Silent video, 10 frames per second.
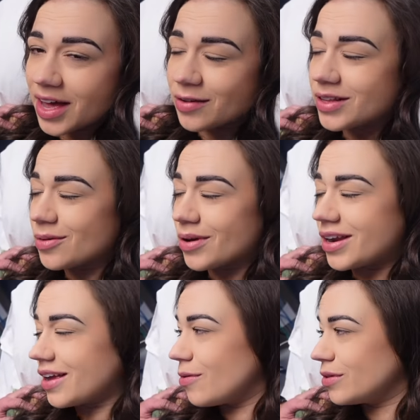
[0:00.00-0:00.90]
I don't think we're
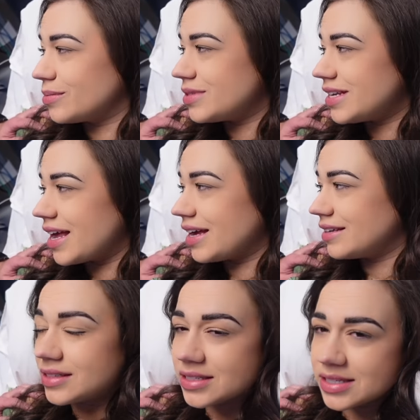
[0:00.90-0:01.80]
gonna hold them today.
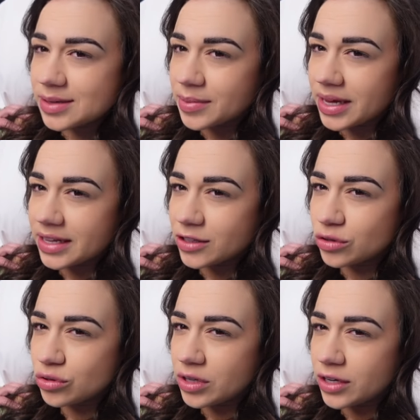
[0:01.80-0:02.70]
Doesn't seem like it,
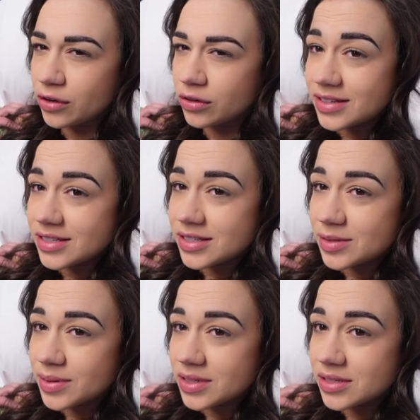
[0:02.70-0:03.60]
they're too little.
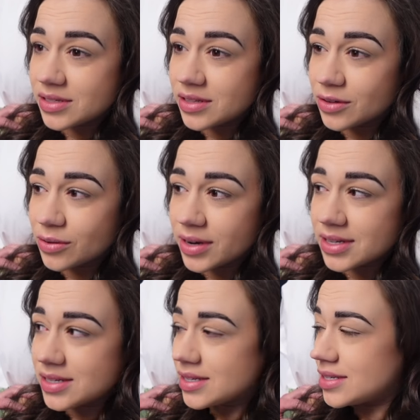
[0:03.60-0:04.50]
This has been the
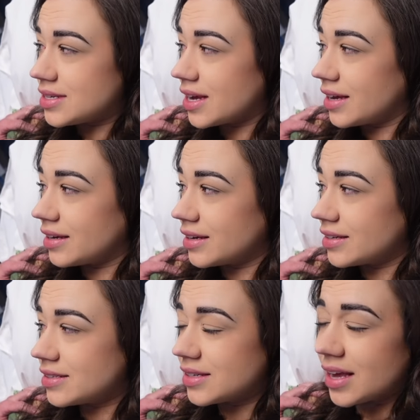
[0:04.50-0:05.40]
craziest day.
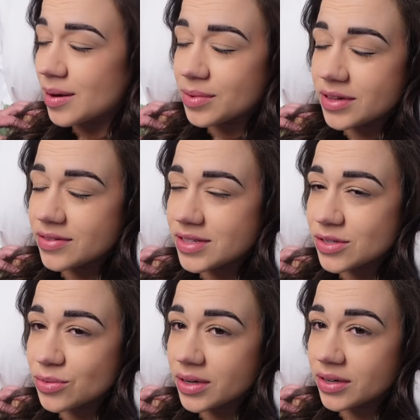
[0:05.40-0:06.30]
I just can't believe this
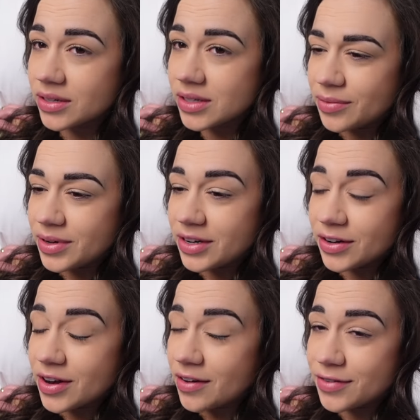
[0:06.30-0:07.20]
is real. We
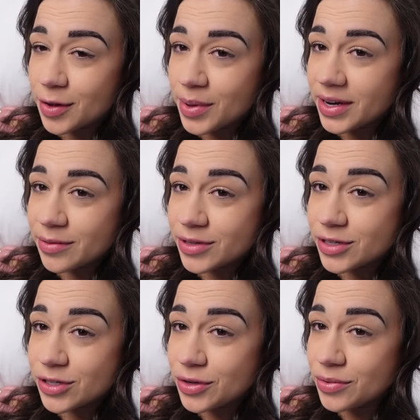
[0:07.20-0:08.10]
could not film it. It
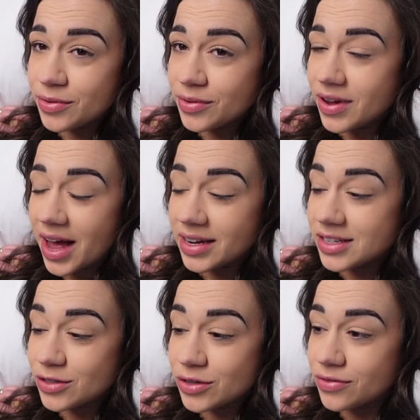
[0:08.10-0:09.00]
was too
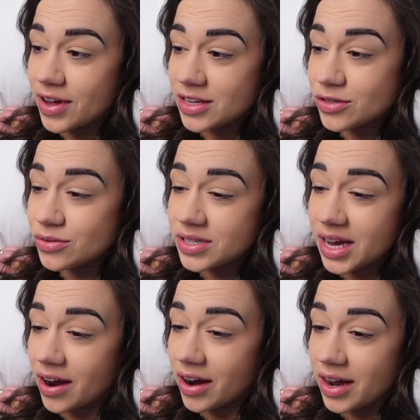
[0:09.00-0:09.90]
hectic, too fast, too
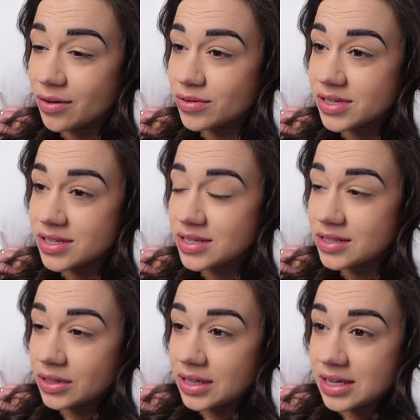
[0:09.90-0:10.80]
scary. It
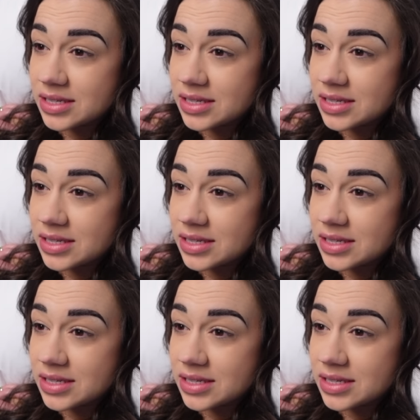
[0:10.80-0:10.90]
was really